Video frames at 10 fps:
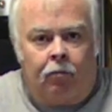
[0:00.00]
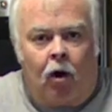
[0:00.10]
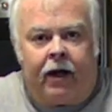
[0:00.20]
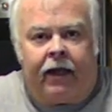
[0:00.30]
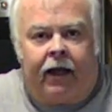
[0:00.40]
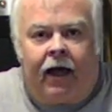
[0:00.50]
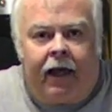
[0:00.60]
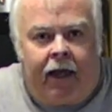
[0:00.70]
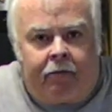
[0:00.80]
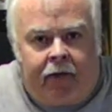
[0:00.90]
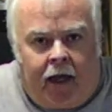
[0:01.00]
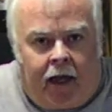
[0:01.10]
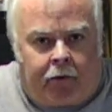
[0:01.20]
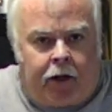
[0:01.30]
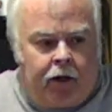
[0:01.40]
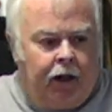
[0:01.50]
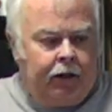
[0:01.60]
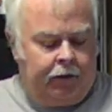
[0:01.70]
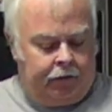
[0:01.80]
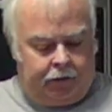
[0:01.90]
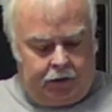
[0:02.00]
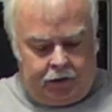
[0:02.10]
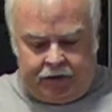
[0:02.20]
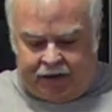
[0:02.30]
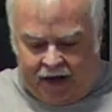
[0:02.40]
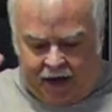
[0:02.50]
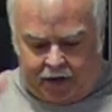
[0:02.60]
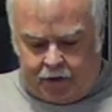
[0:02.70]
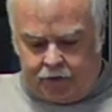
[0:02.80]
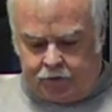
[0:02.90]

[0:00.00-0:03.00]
morning, and I am the Angry Cook. Today,